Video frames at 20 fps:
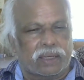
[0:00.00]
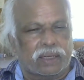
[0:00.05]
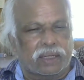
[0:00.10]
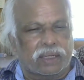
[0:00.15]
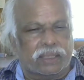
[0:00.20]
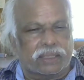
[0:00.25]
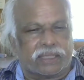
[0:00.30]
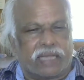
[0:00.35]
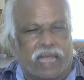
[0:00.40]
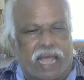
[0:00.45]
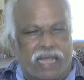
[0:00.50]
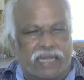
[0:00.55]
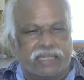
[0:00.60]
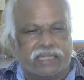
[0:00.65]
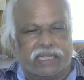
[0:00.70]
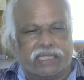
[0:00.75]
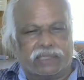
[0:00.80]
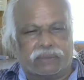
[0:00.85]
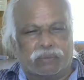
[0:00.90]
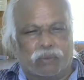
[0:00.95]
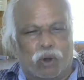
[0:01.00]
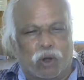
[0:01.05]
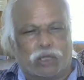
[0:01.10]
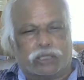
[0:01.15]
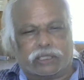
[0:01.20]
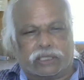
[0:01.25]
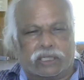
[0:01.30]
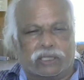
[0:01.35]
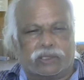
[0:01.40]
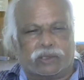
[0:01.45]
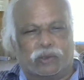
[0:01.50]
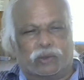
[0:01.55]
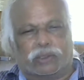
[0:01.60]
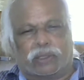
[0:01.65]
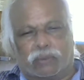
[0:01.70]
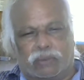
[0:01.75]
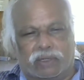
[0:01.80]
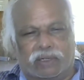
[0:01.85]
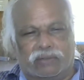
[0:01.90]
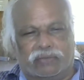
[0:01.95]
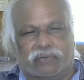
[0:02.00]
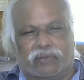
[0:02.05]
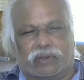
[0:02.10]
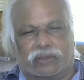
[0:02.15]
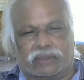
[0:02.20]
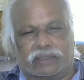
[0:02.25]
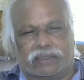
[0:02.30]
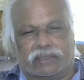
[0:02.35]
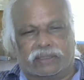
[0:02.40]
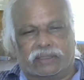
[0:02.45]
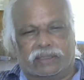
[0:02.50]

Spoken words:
Sand is most suitable for